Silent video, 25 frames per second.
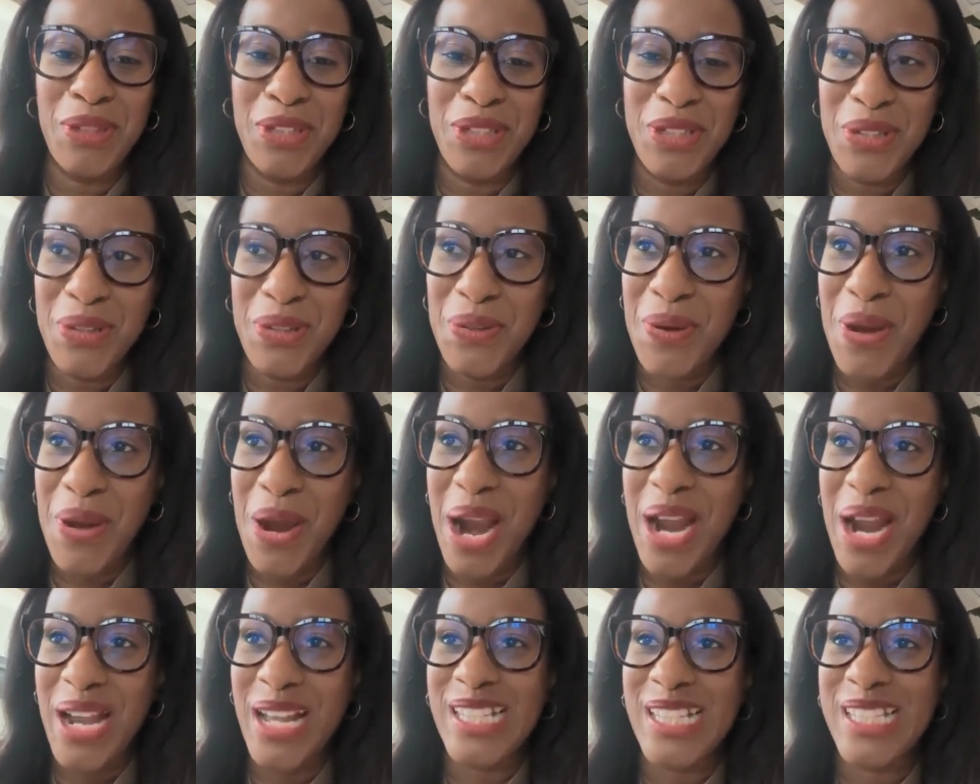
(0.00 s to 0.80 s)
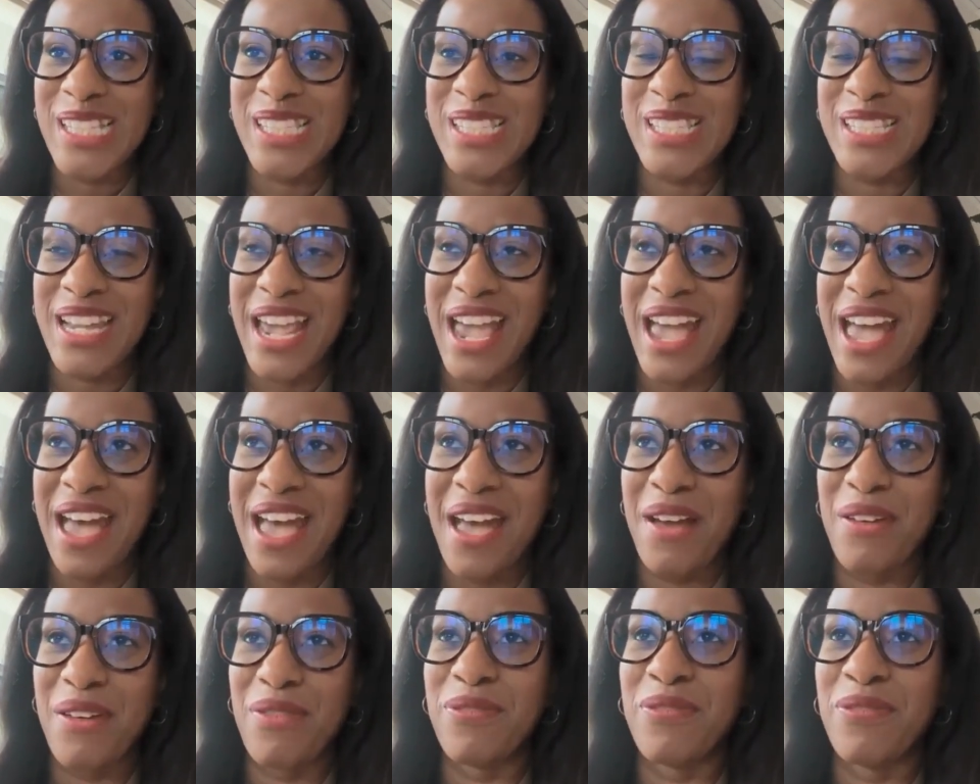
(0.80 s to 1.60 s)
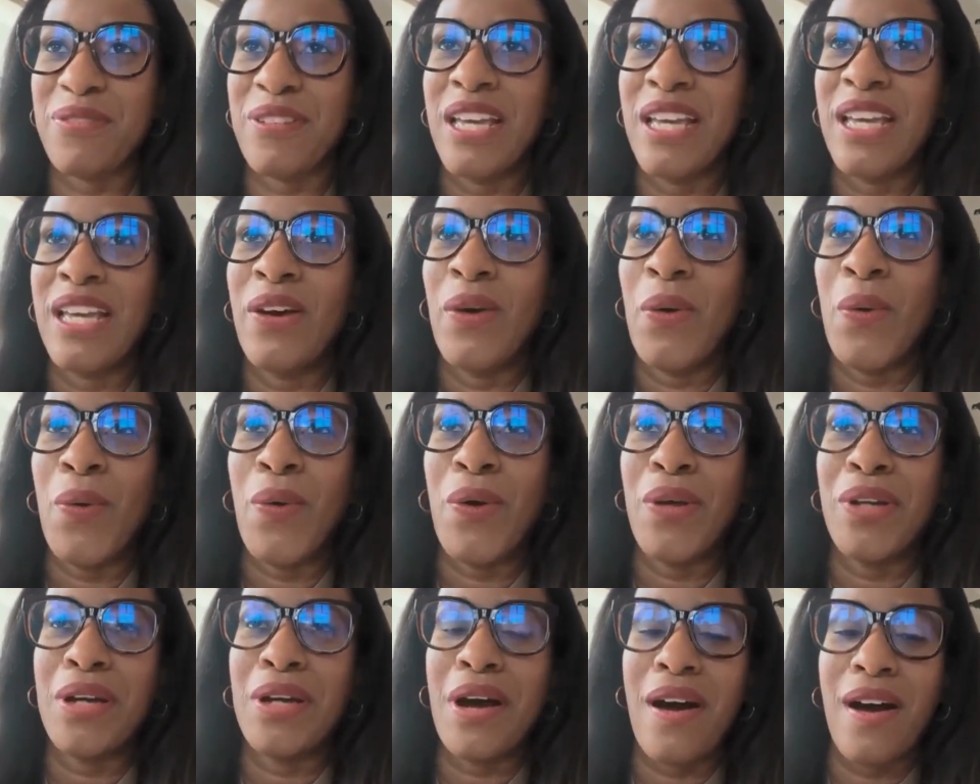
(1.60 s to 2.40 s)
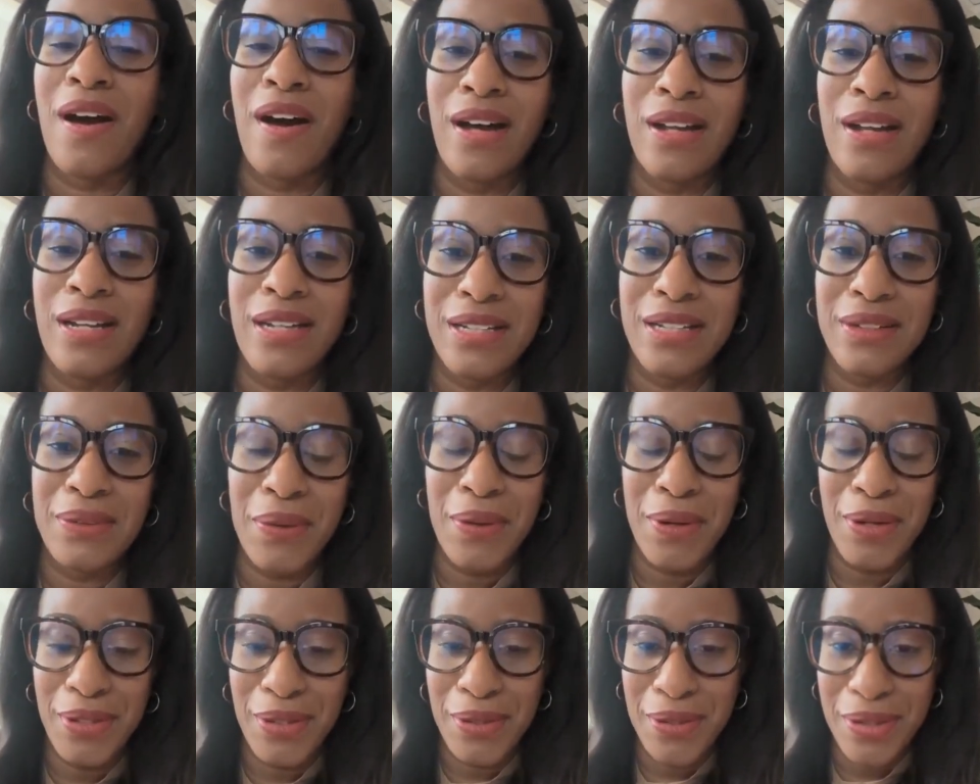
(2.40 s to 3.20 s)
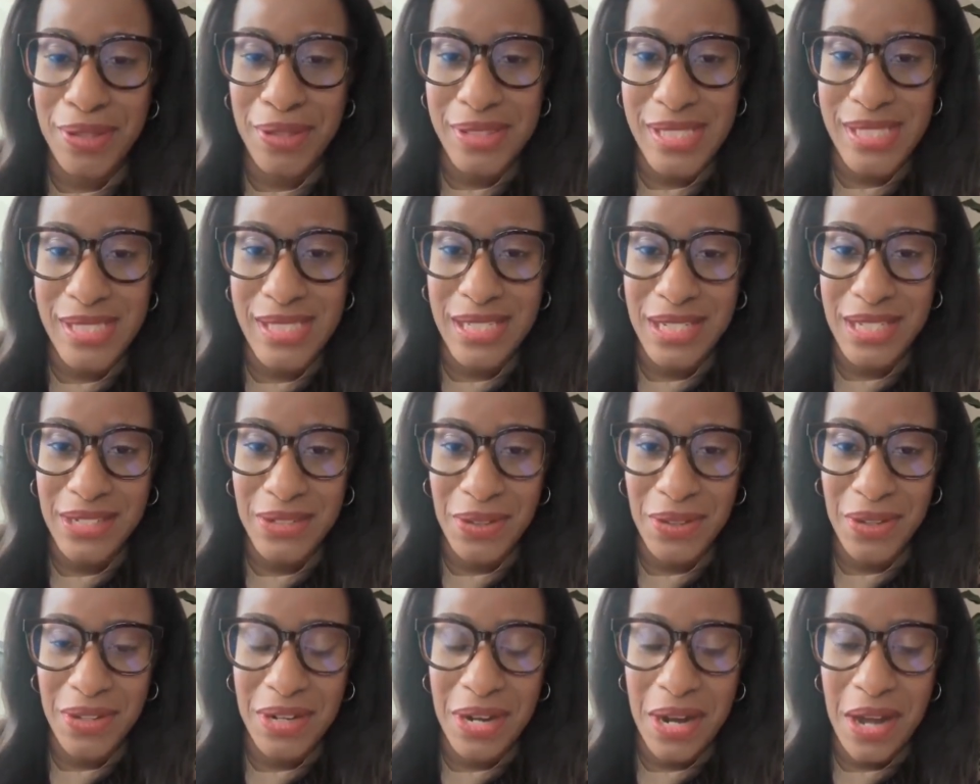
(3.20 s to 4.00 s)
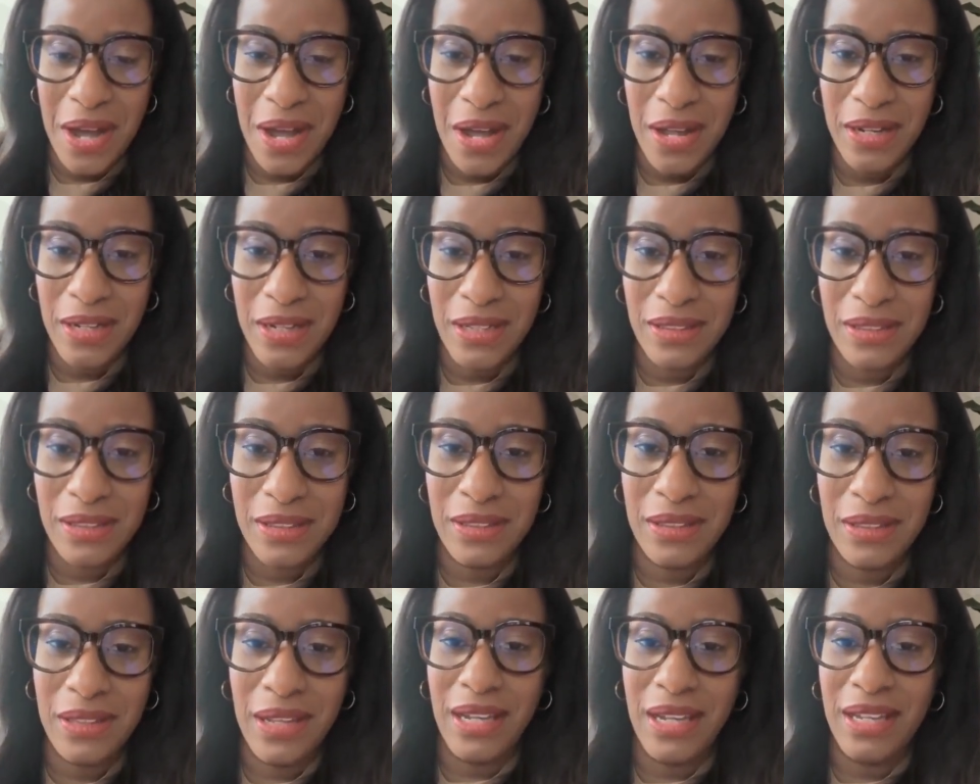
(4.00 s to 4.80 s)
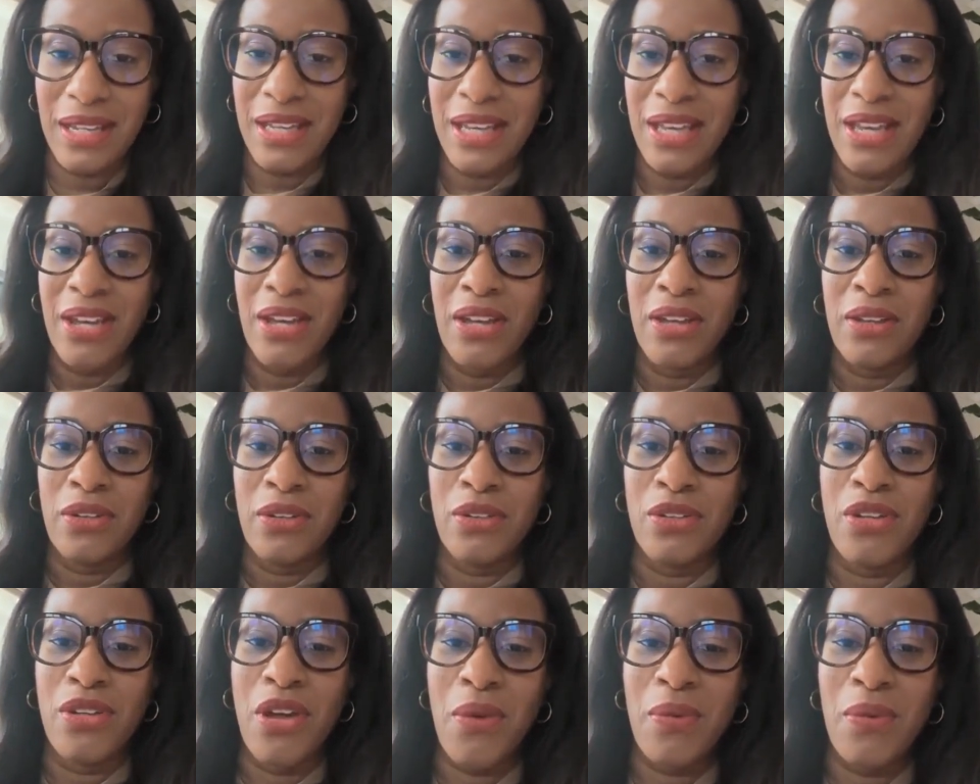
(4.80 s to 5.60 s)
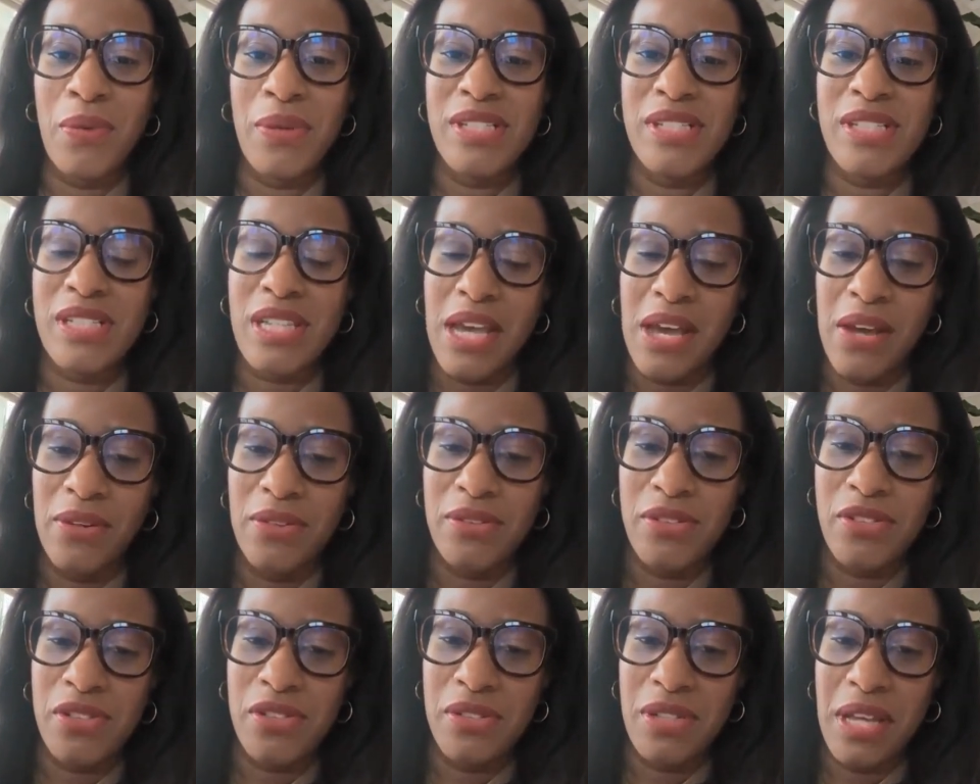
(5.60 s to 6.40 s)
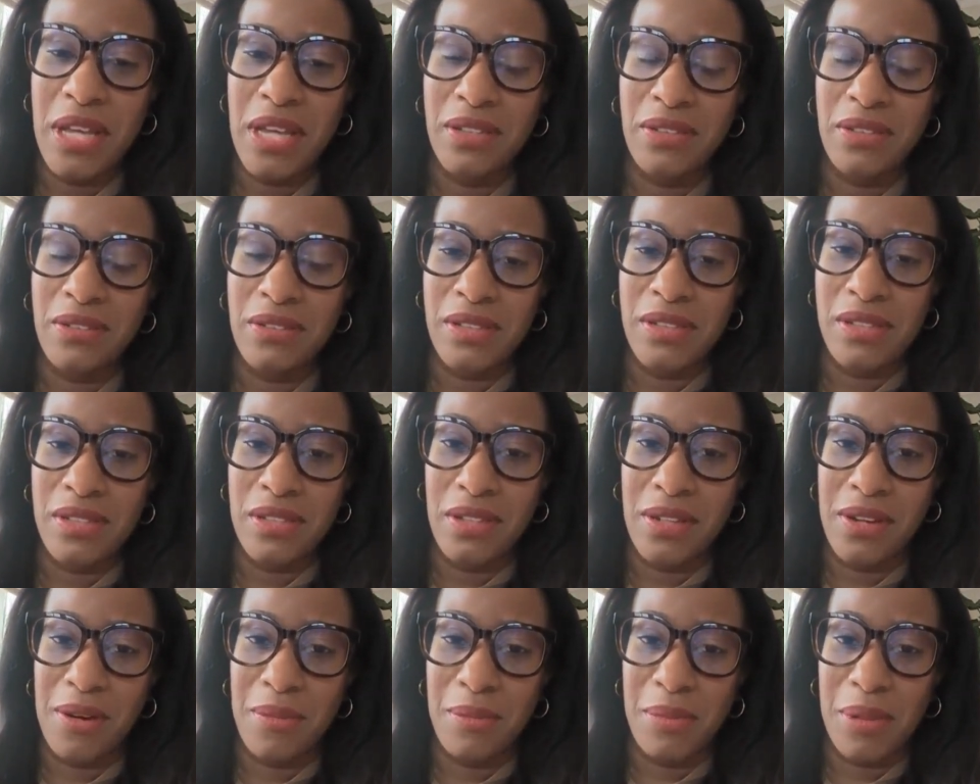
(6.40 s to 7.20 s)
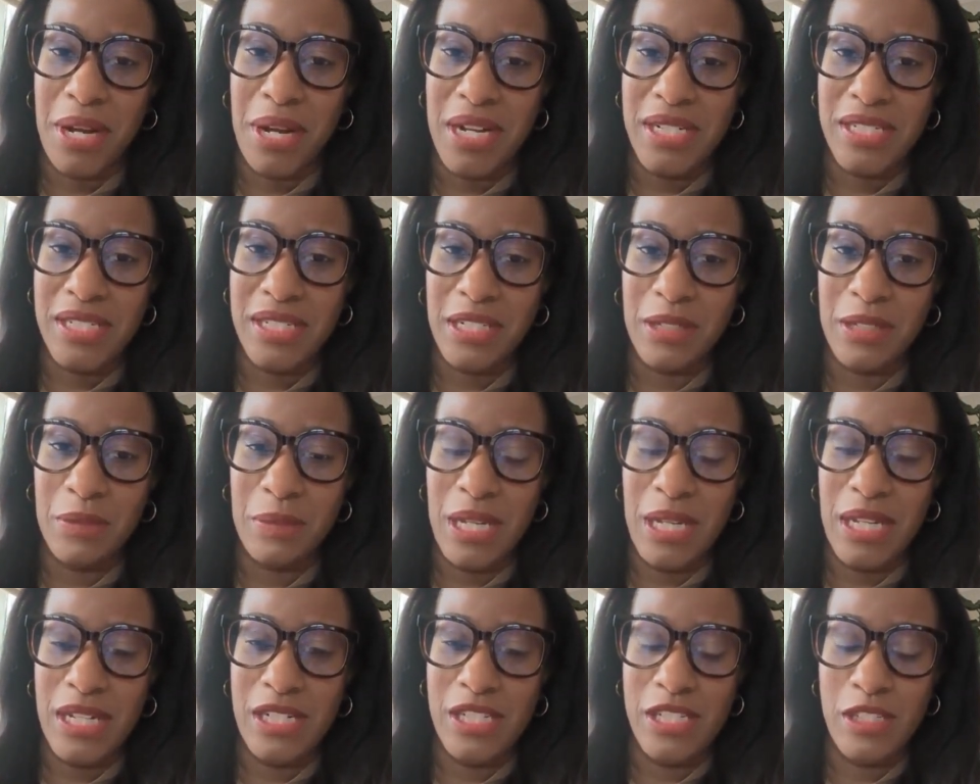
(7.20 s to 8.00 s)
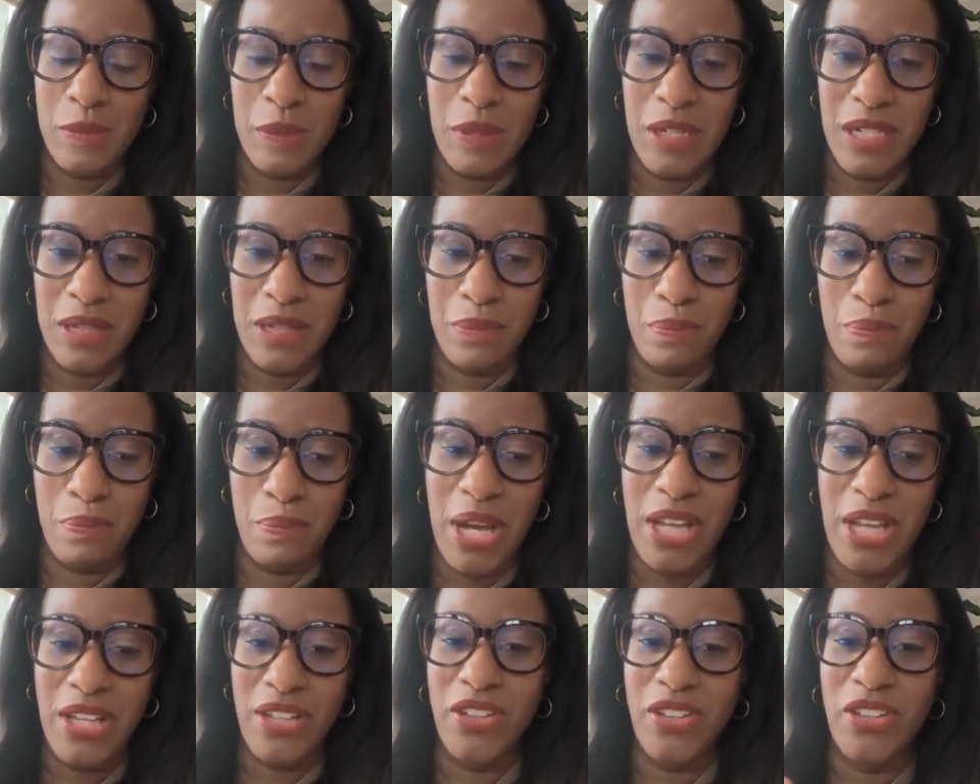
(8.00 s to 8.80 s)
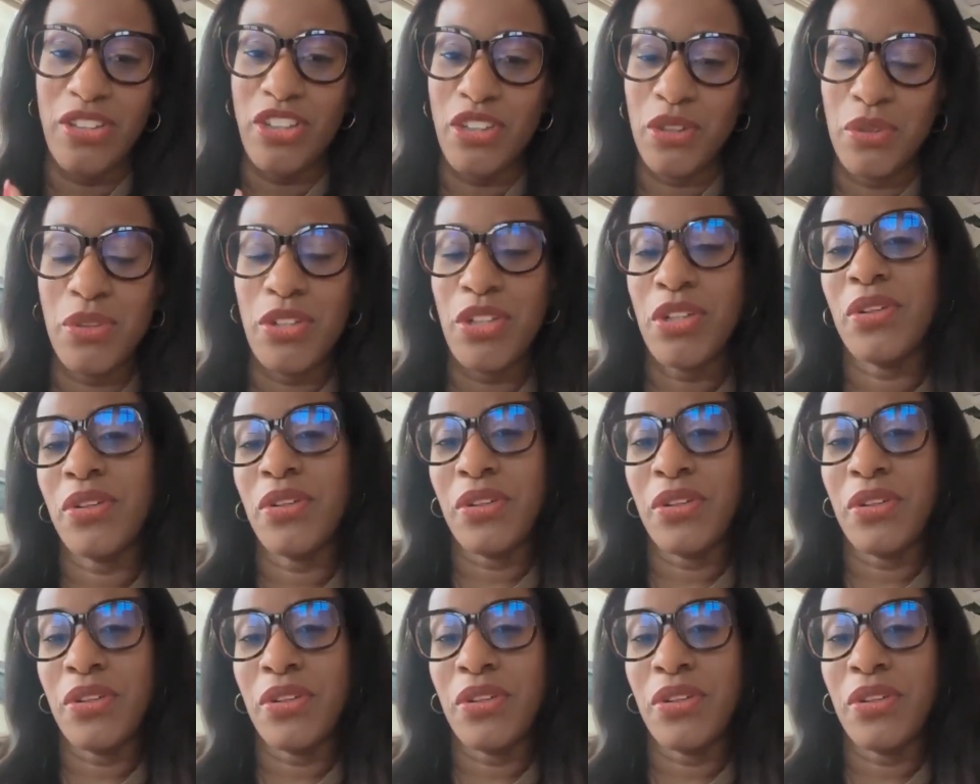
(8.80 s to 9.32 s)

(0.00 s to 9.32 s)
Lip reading: you are a staff on an audit or you're a senior in an audit, like no one tells you that you need to learn project management, but you do.